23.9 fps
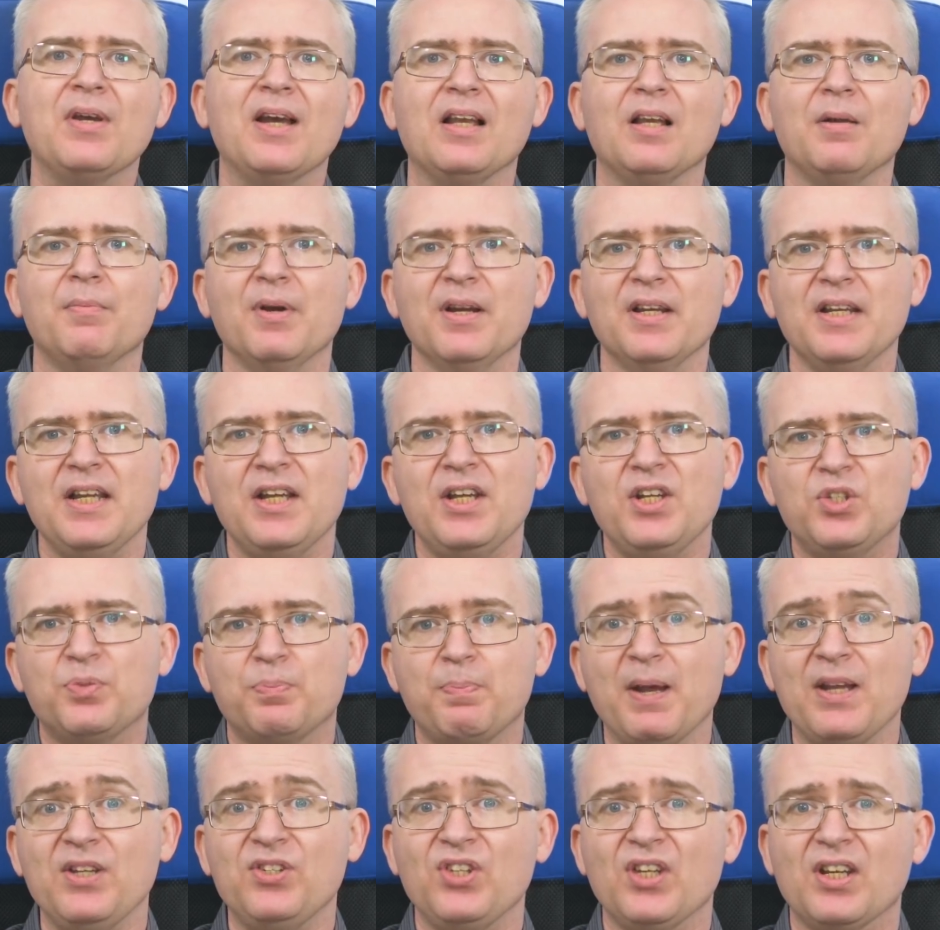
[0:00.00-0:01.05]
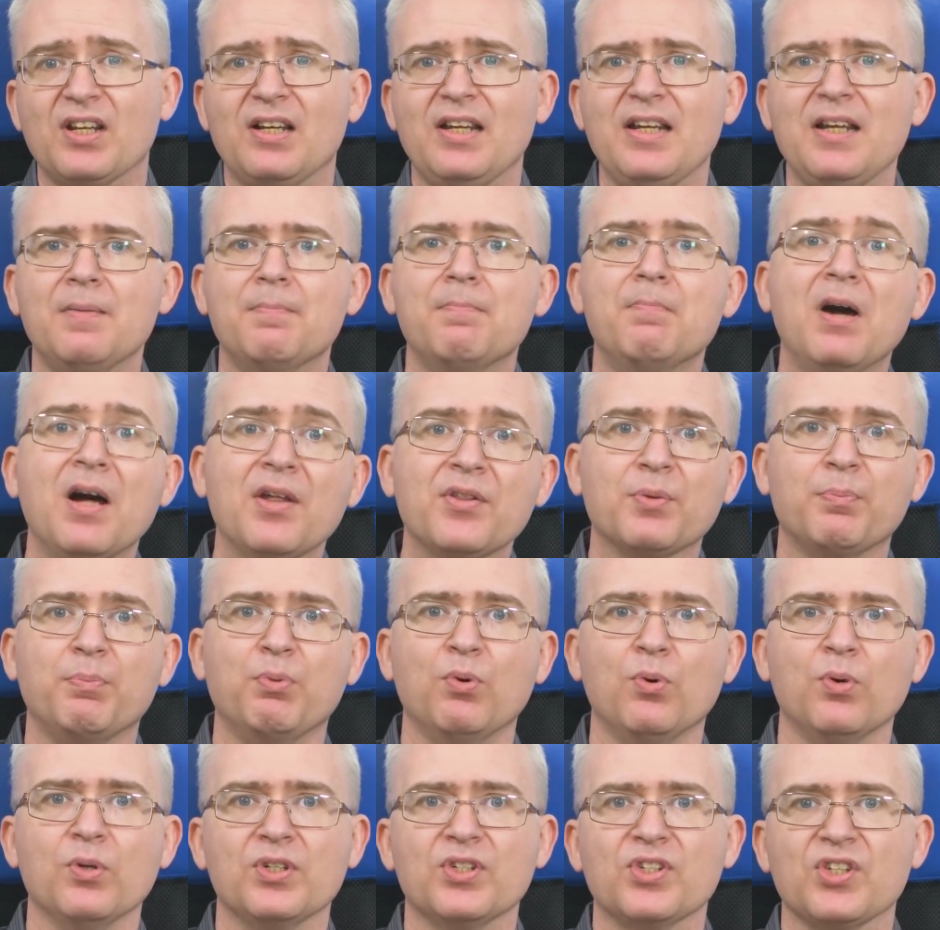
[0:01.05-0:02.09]
element is basically a
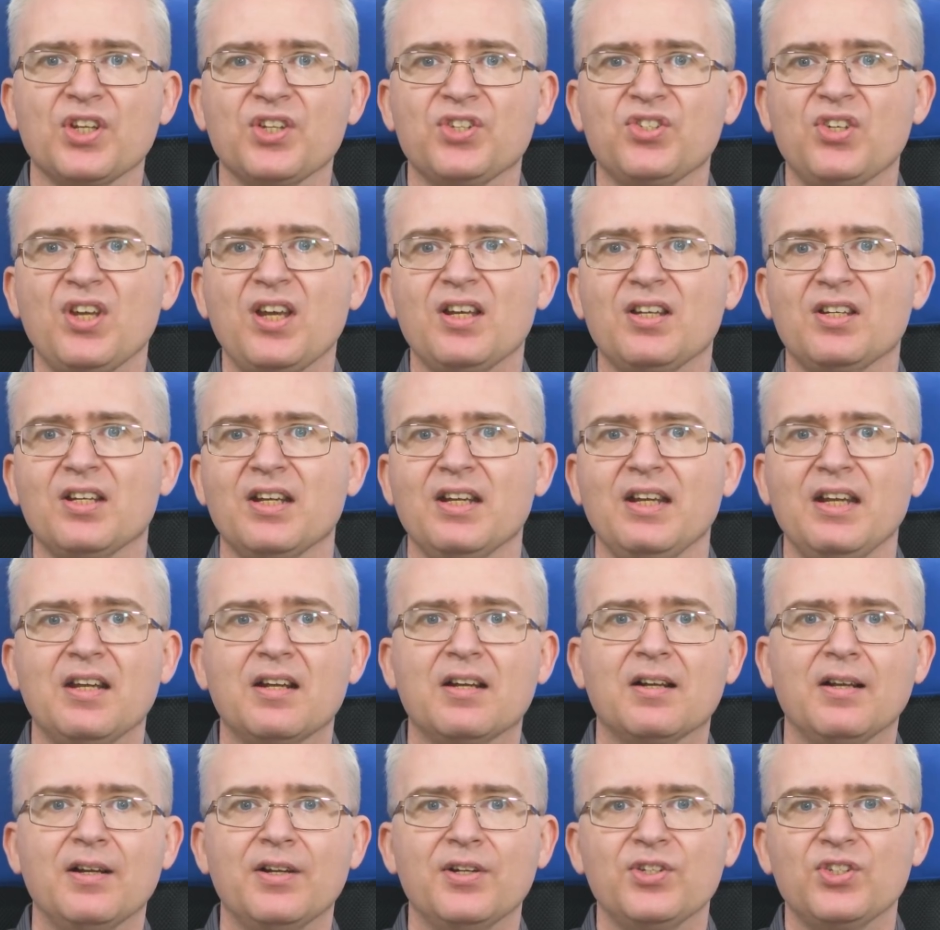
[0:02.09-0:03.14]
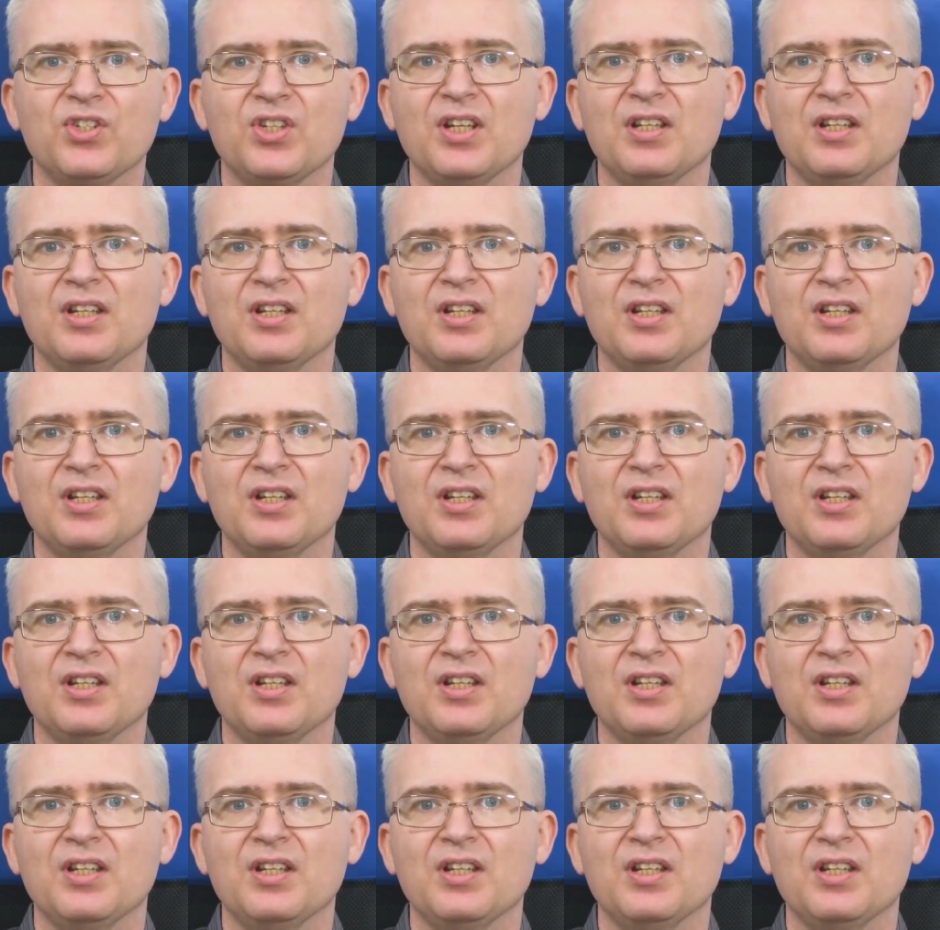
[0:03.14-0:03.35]
motherboard, as I said, enclosed